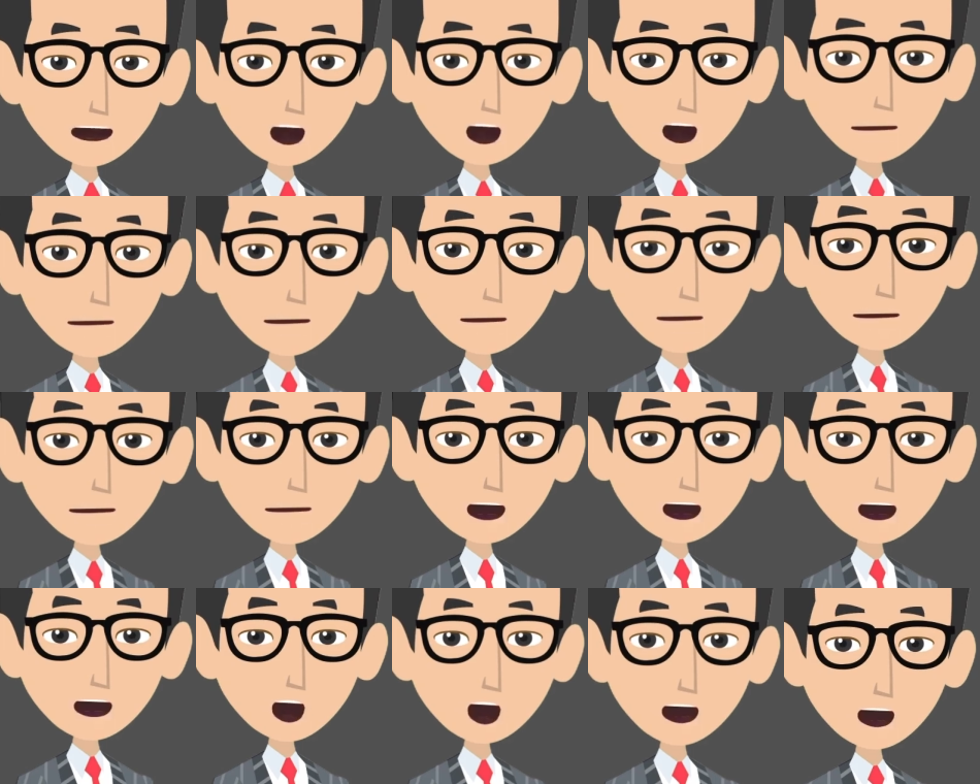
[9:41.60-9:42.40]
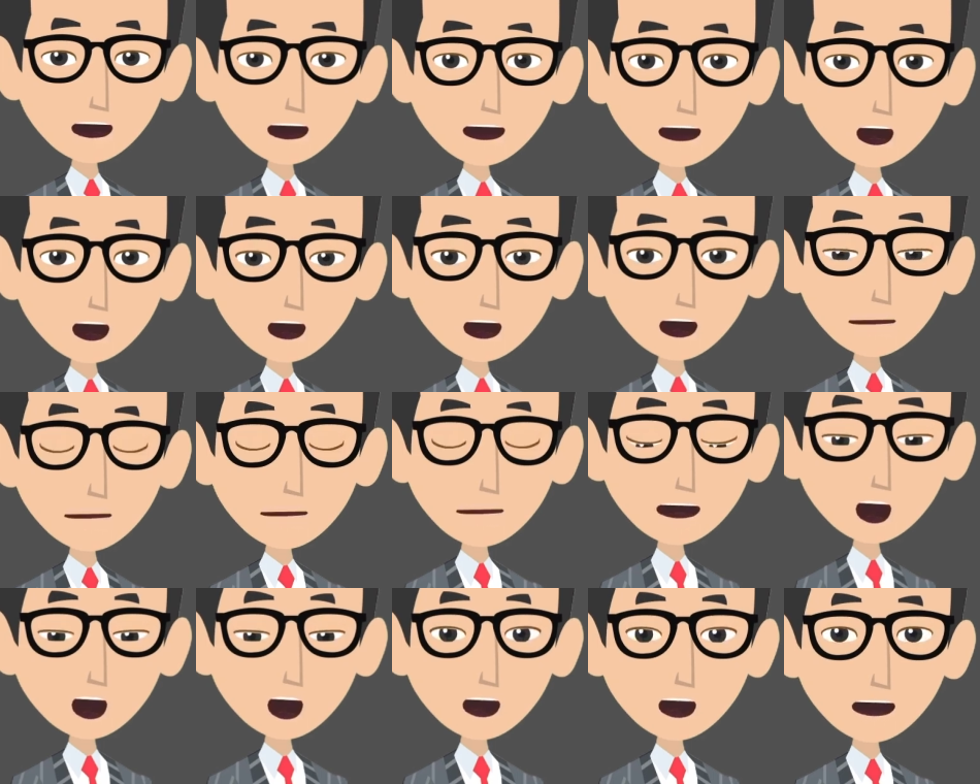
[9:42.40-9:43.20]
are primarily
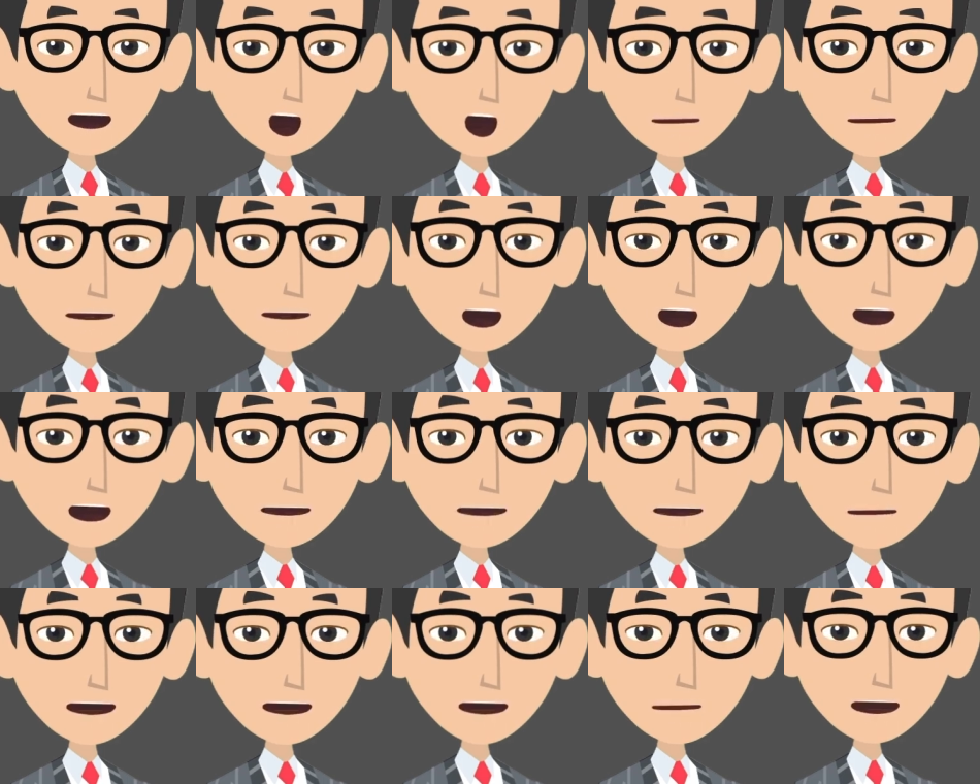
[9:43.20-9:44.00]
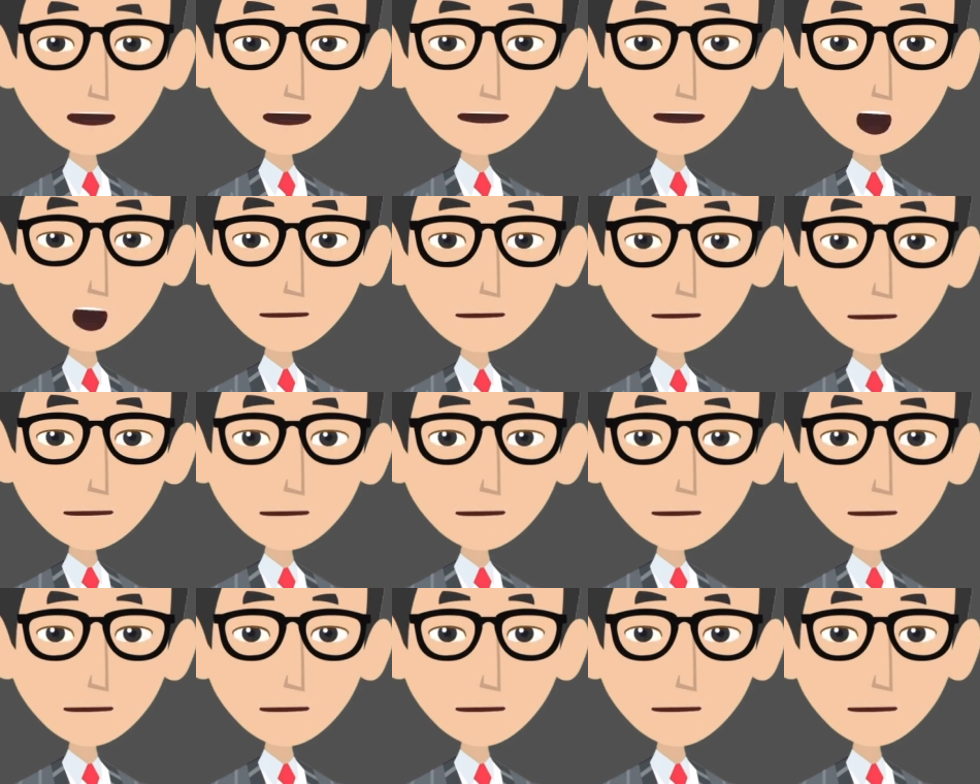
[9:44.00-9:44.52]
three baselines in a project: